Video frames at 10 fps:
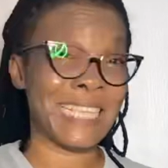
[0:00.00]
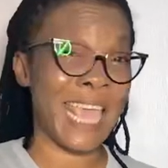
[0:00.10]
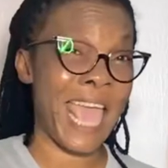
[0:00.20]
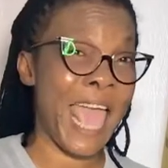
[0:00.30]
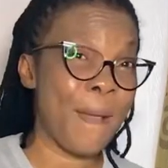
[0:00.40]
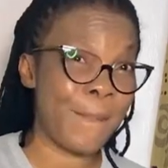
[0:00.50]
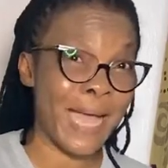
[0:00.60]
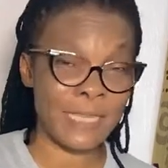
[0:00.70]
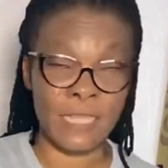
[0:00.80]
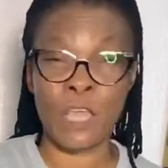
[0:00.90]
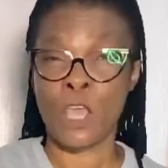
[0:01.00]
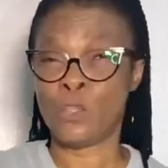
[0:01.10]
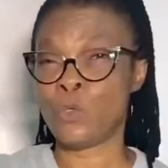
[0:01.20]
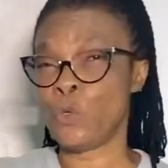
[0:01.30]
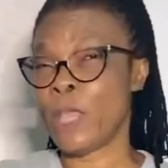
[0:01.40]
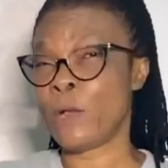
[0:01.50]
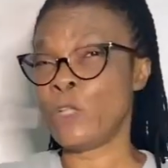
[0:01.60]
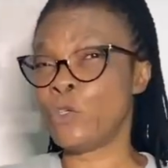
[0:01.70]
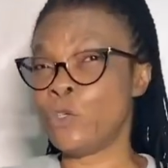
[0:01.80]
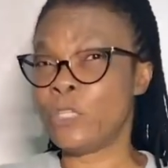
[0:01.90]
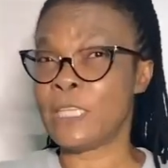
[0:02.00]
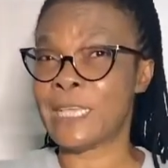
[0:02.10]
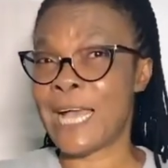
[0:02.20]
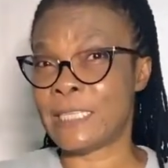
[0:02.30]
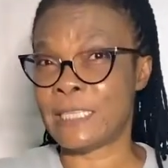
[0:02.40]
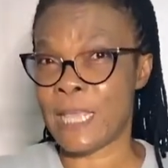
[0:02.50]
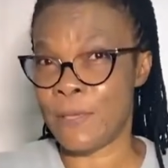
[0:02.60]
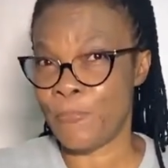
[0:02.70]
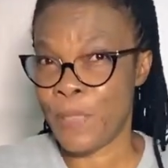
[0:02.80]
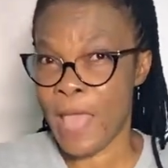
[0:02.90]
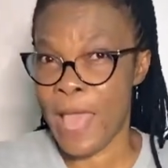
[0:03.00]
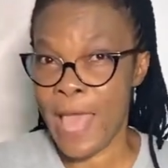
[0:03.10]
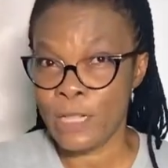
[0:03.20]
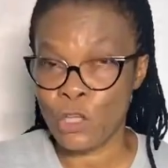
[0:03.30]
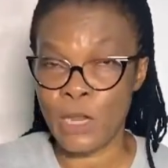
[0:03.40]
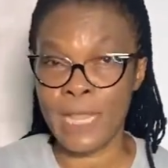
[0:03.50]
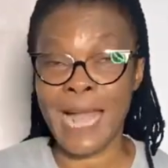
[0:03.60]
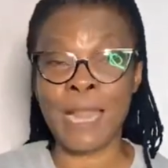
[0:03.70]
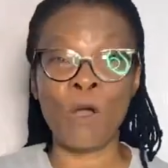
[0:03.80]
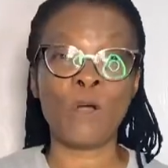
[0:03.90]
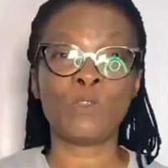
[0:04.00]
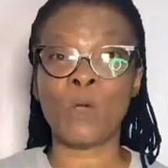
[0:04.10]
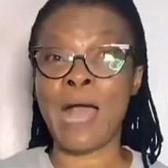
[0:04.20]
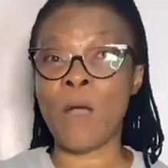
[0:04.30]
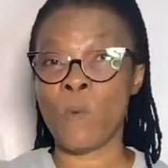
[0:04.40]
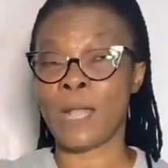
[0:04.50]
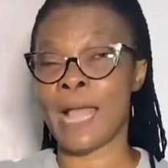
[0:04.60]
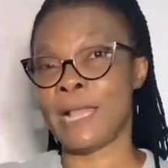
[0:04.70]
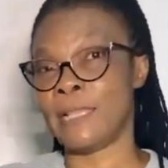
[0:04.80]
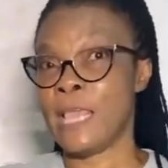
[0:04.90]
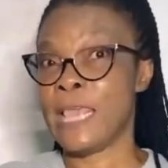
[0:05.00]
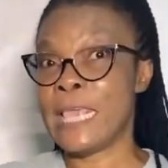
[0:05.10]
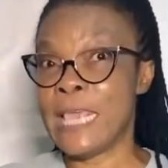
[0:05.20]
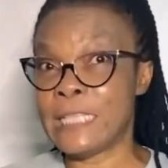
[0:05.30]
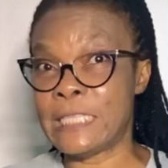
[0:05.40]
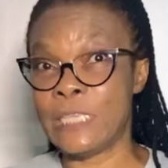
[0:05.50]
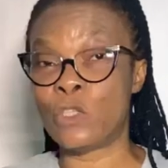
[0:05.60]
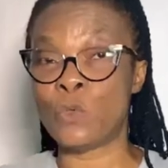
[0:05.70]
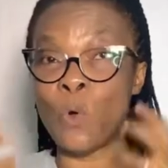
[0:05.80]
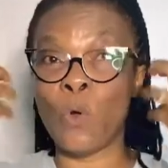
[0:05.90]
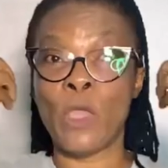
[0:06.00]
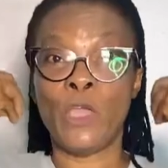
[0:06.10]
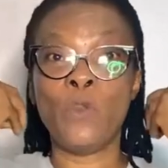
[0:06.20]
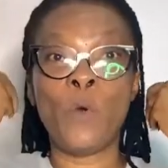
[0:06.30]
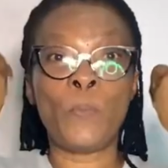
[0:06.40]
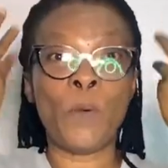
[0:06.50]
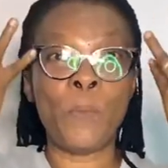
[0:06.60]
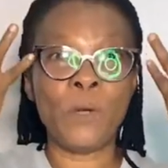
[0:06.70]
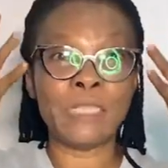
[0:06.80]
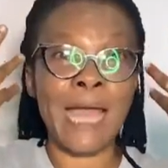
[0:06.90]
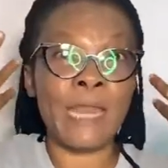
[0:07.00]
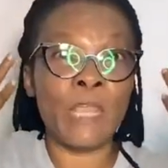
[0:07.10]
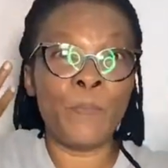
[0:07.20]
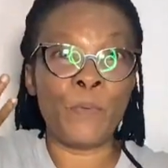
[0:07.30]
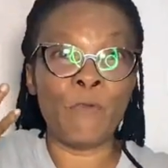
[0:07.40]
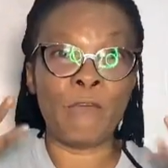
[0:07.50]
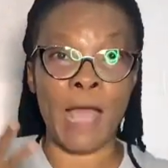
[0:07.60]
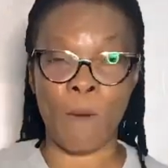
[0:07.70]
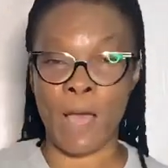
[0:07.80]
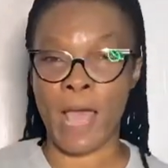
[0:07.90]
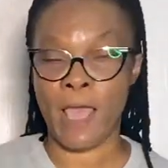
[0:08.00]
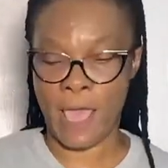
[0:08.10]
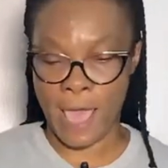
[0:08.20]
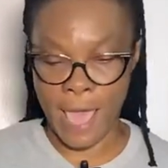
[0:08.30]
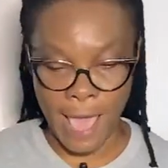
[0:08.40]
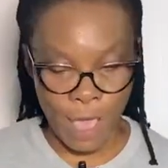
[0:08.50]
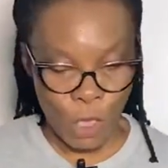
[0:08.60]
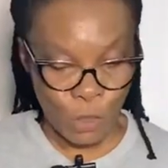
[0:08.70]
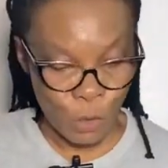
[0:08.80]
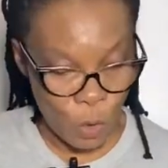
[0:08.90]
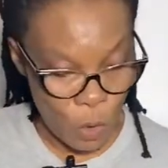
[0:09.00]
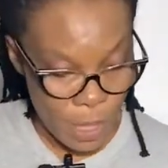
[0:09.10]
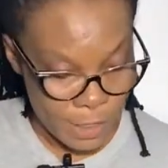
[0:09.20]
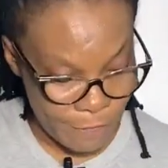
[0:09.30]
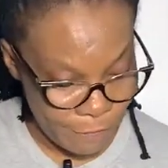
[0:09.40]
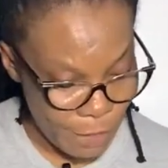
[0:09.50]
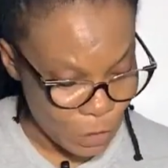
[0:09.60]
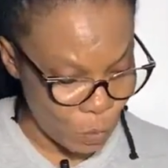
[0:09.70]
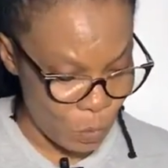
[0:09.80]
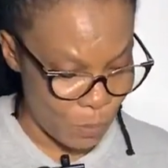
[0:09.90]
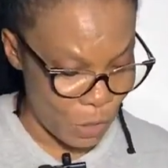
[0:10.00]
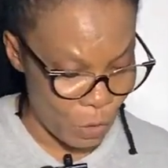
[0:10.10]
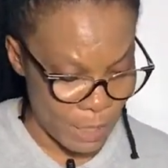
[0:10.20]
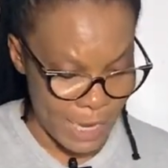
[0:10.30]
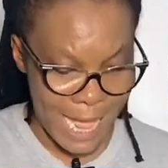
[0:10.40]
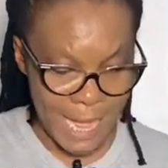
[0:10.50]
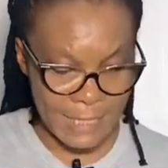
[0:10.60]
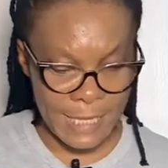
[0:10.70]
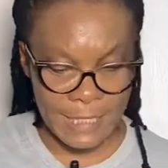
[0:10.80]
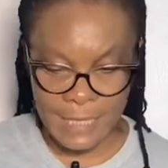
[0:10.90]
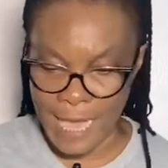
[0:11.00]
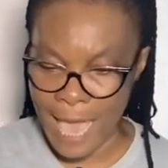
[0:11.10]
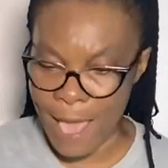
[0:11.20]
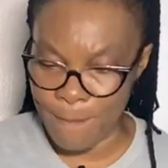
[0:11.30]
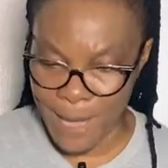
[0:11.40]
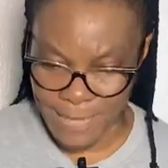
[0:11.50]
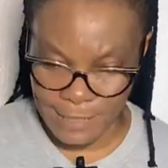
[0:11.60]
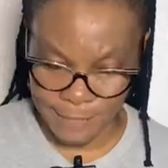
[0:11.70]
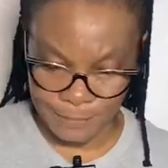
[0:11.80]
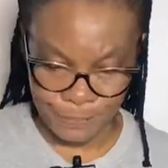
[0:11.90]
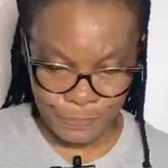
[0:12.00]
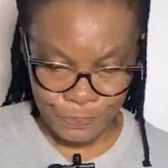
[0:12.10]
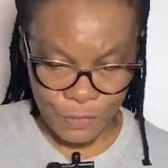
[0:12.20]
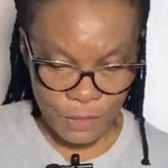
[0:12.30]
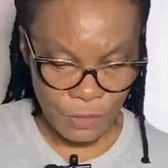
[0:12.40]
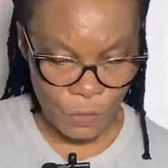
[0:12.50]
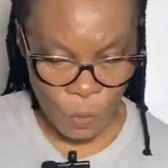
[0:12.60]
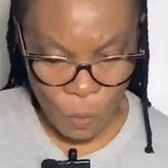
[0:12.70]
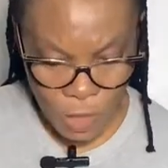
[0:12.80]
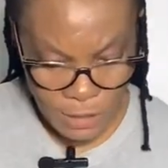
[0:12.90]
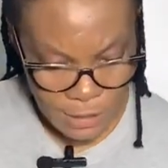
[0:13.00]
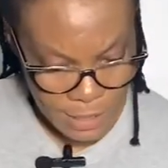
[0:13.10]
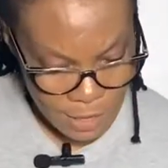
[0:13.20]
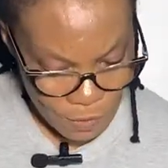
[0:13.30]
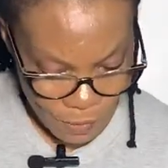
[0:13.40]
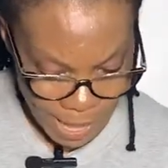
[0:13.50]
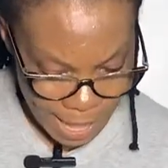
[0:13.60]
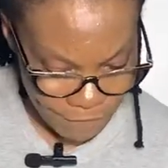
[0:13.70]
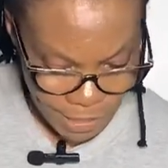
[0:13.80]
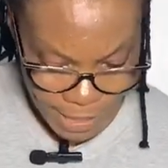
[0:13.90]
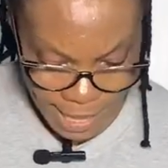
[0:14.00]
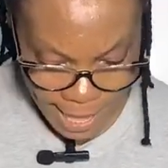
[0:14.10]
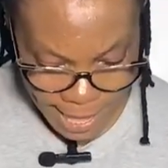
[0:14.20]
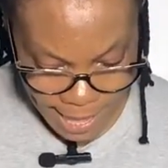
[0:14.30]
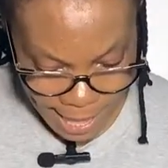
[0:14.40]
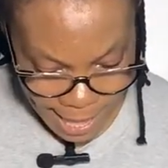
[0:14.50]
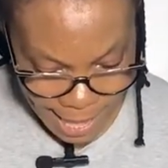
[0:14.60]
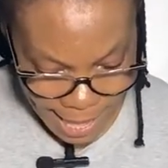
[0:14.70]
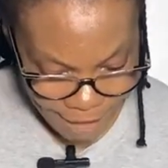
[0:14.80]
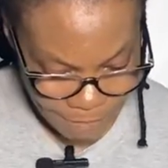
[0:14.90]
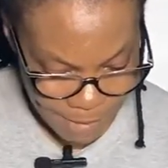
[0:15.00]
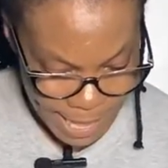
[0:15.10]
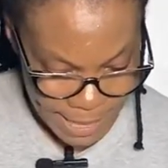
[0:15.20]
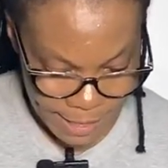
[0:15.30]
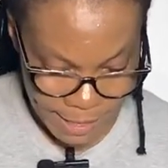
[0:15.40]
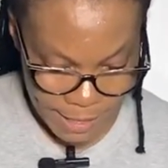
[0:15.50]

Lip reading: a hair mask. Two, you are going to use it as a hair tonic, and also how we can eat it to, promote and improve our hair. So the first we'll be looking at is the hair mask. What we are having here, I have my